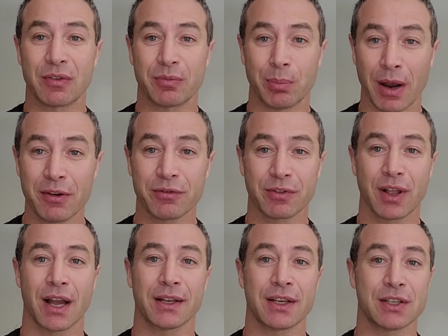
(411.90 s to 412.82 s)
My
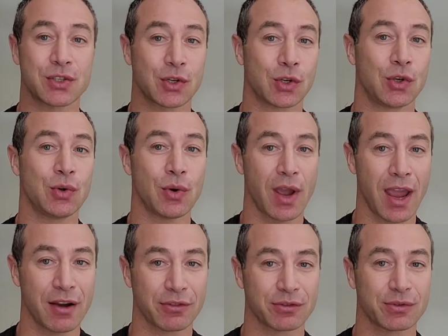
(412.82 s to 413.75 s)
flight is
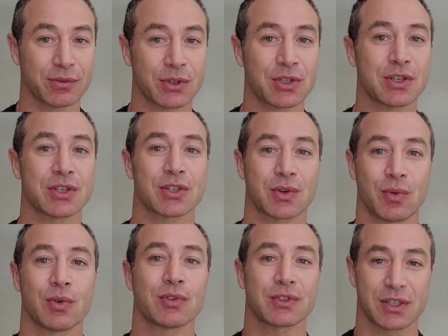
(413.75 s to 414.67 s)
QF, which is
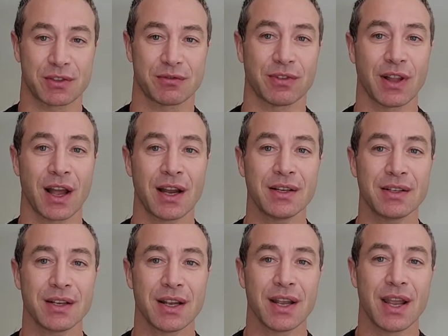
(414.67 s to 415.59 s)
Qantas flight,
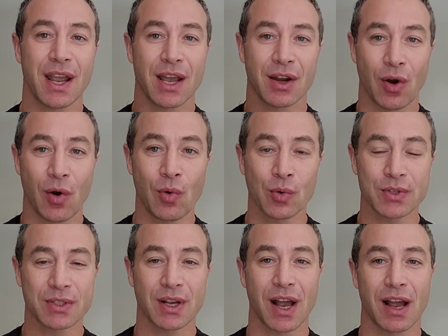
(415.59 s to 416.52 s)
and
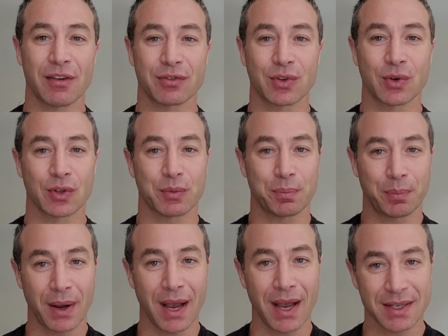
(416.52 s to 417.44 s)
also I've
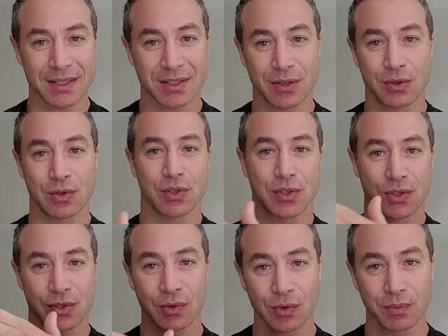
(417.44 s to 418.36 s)
got pass that you
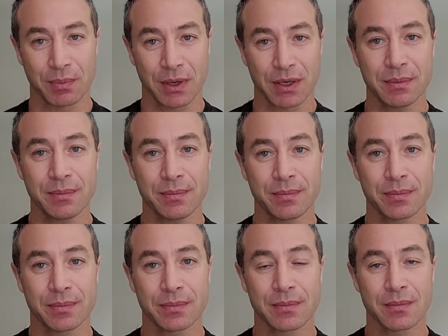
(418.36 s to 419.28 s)
sold me
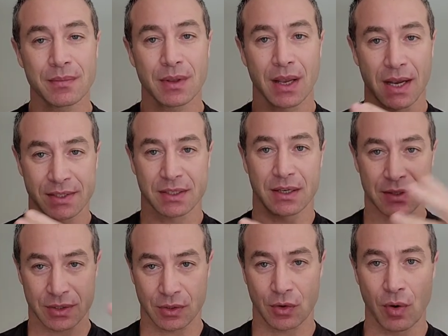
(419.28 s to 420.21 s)
as
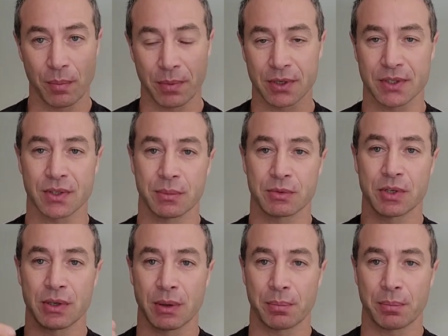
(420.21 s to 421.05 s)
a company. So I'm treating the